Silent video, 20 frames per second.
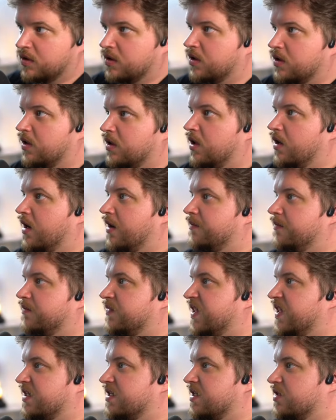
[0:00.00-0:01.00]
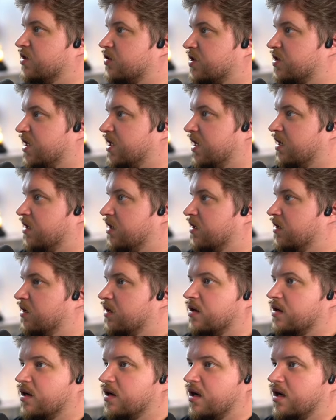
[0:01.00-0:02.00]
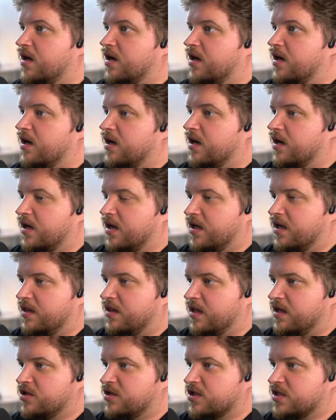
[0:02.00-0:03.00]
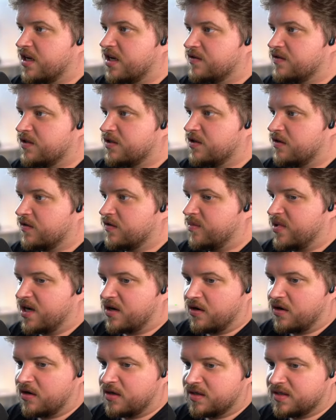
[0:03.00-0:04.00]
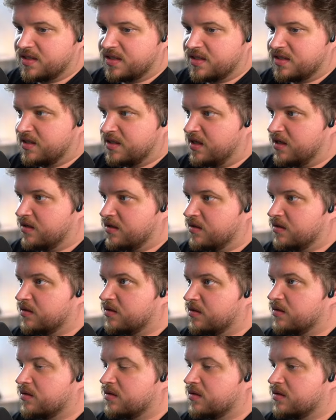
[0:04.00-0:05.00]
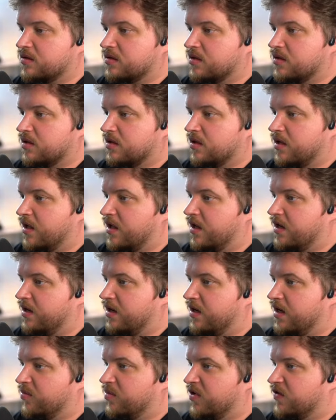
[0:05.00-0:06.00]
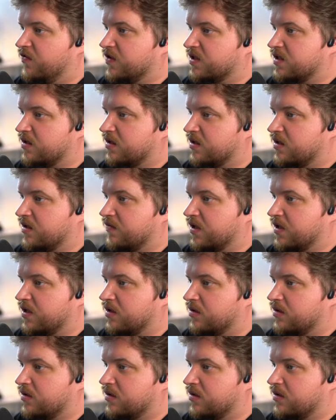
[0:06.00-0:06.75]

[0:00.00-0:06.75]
Alright, that's interesting. Then just have to turn off the background because it doesn't need a dim if it's going to have that.